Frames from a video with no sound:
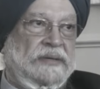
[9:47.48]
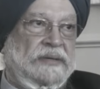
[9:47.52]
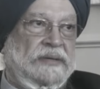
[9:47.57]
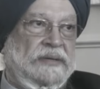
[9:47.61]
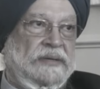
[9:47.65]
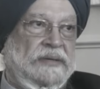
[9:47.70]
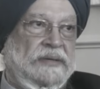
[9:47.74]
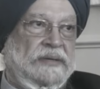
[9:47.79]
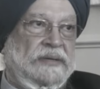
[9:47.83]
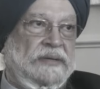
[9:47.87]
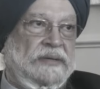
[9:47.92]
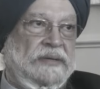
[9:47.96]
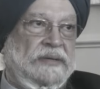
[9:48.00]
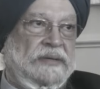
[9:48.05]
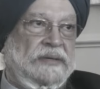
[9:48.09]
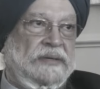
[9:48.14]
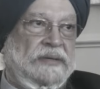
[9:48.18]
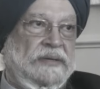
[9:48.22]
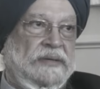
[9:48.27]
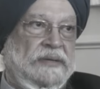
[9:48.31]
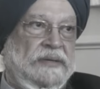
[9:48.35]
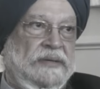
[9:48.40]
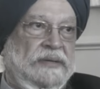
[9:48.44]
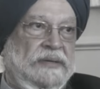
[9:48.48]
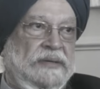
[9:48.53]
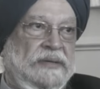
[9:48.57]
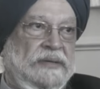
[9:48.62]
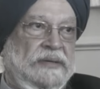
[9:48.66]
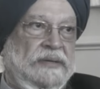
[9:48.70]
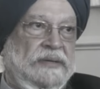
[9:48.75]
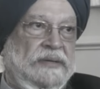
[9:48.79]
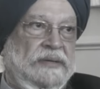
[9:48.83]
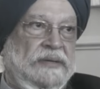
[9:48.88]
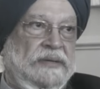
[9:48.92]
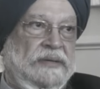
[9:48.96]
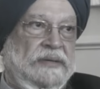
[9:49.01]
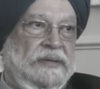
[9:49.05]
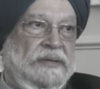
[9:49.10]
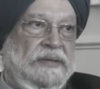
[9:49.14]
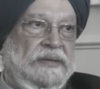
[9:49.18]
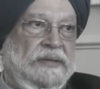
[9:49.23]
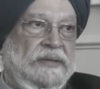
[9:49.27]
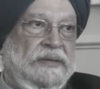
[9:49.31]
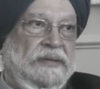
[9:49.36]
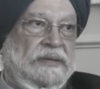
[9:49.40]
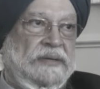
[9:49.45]

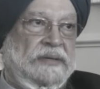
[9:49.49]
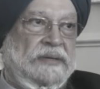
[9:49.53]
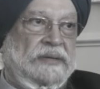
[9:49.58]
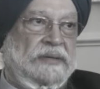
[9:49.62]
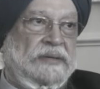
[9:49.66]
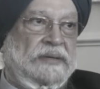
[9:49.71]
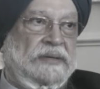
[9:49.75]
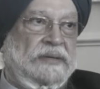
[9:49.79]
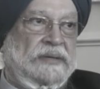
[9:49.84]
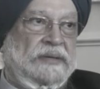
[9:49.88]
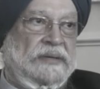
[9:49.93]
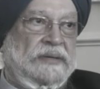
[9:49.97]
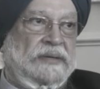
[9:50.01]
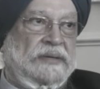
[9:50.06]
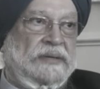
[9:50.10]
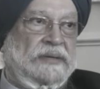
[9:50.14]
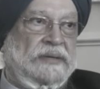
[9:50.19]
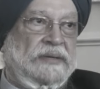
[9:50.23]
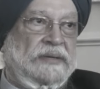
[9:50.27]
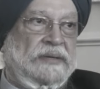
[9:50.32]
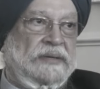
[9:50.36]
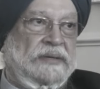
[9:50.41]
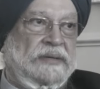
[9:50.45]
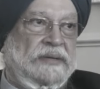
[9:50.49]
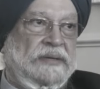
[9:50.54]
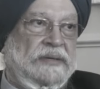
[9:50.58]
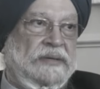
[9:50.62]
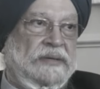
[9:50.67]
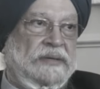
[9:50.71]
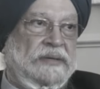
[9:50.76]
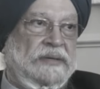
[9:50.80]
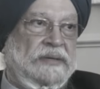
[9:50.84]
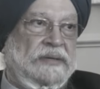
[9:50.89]
The person shown says nothing.